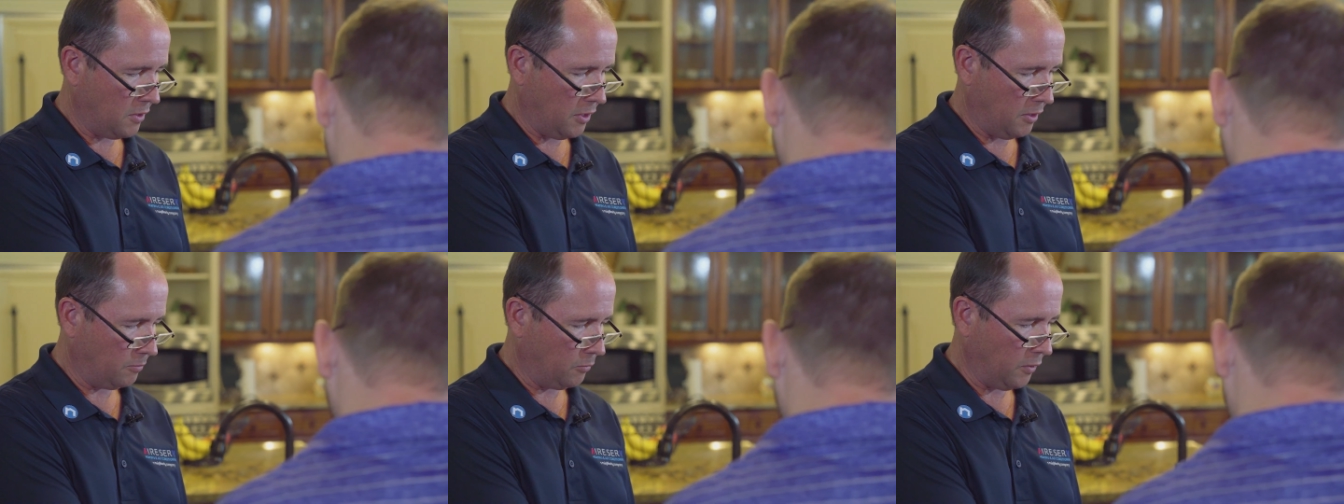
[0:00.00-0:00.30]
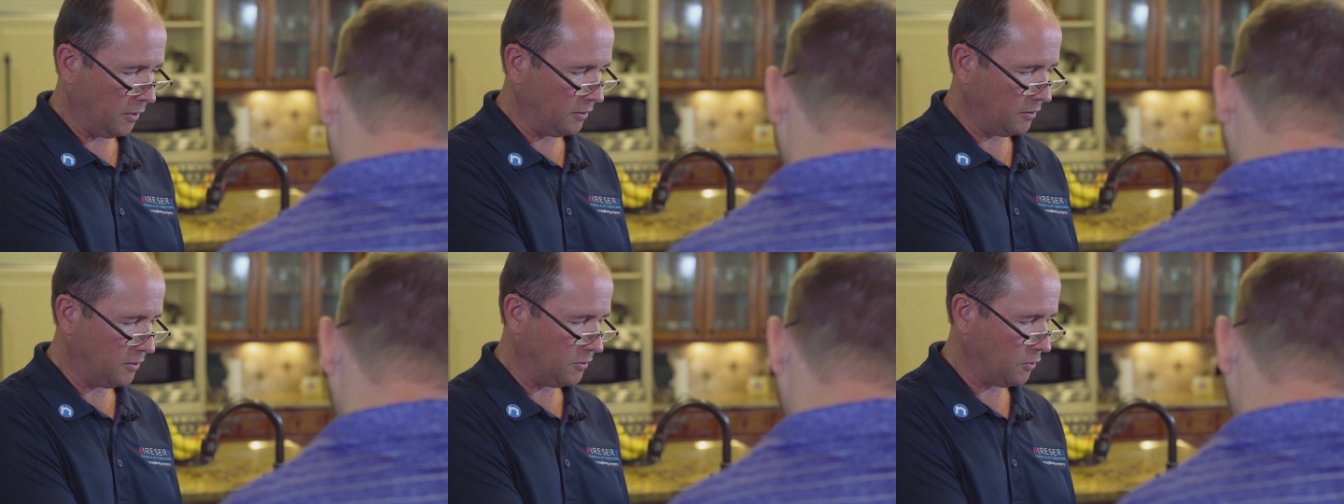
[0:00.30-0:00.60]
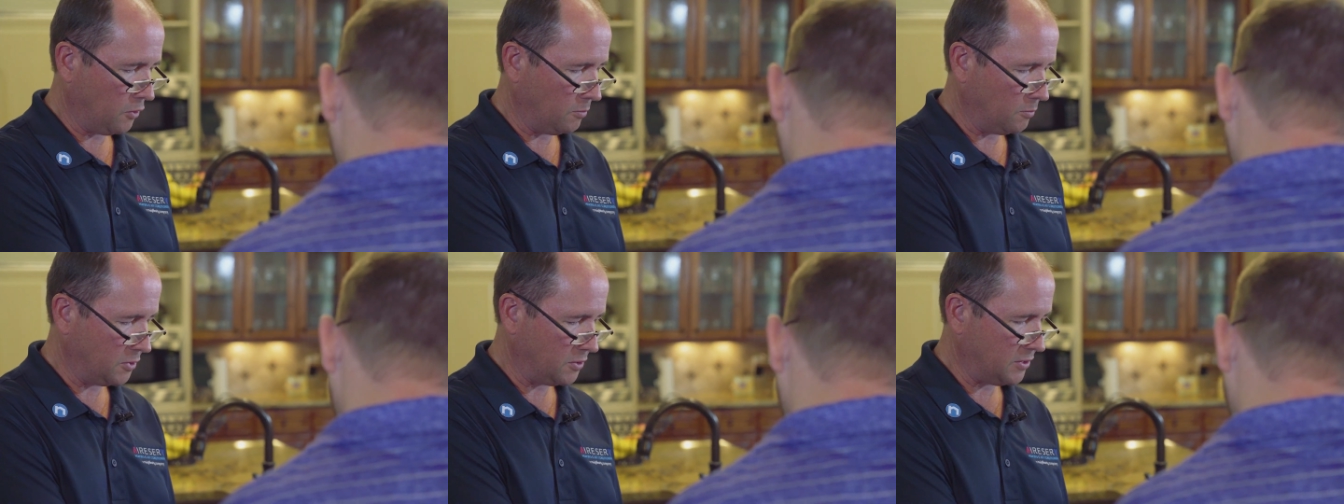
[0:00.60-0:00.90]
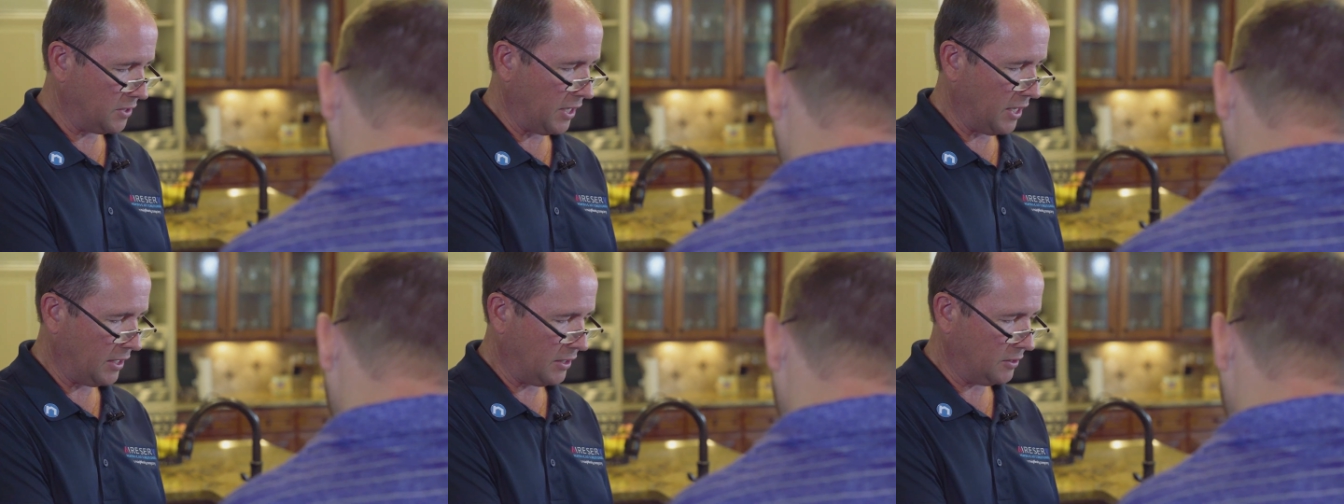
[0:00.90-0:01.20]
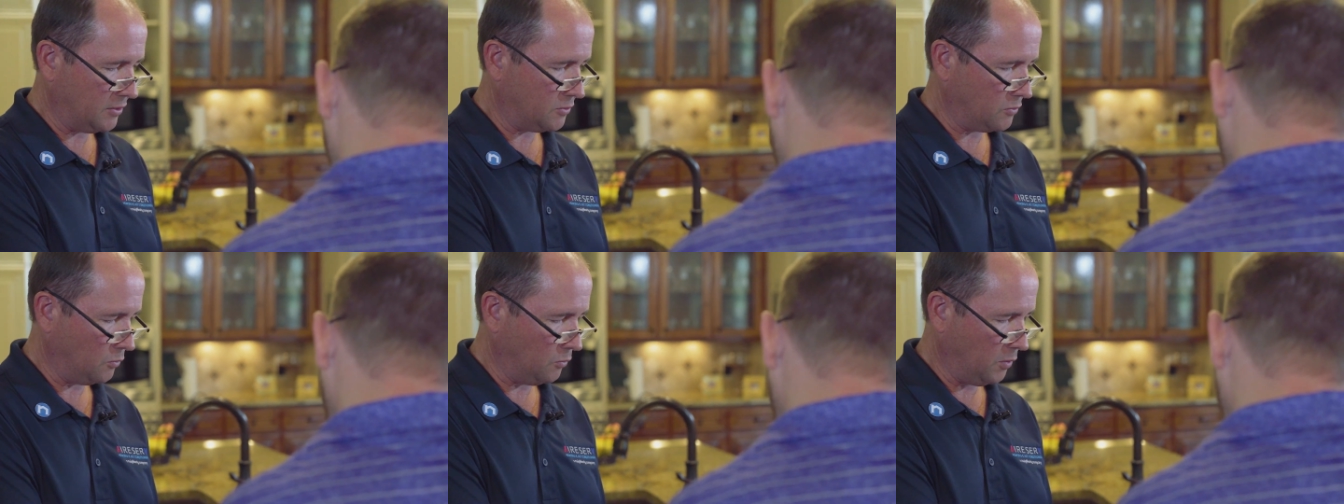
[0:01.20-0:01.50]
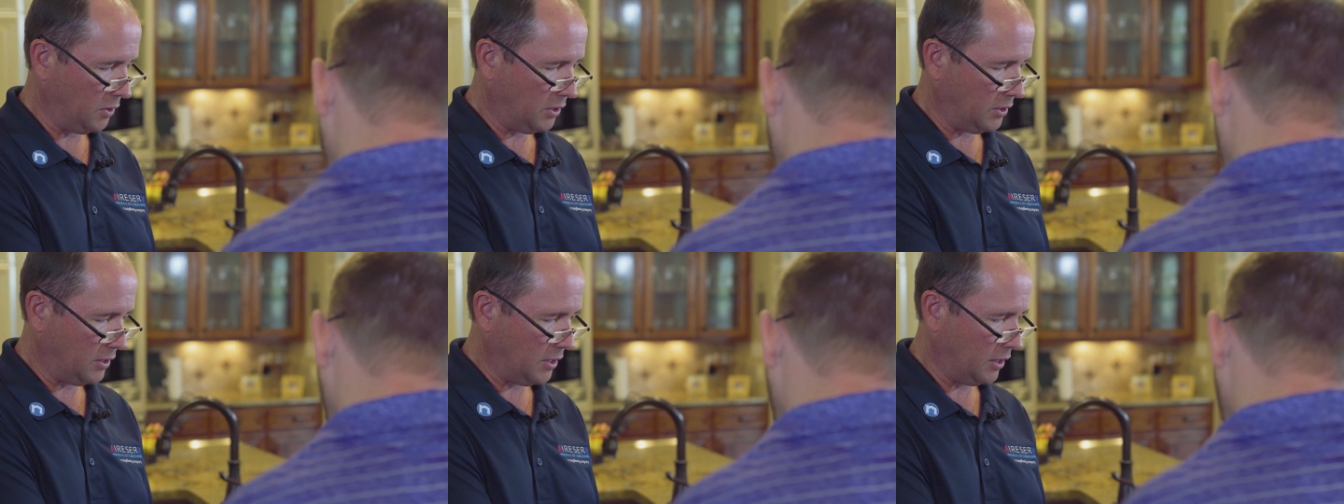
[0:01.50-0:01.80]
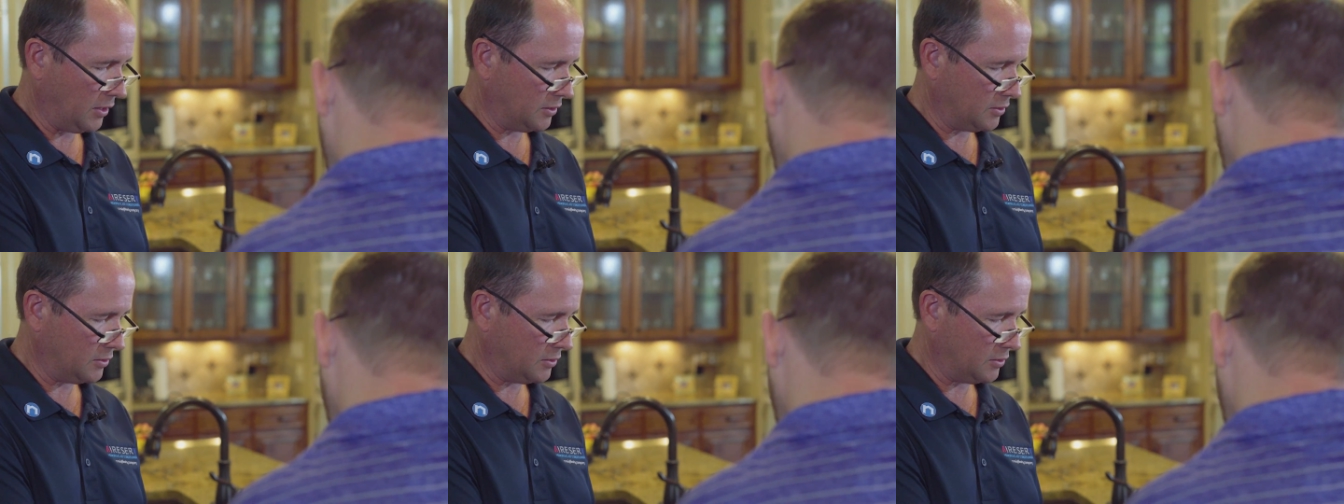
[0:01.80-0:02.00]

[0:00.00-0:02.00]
getting a replacement estimate, we can do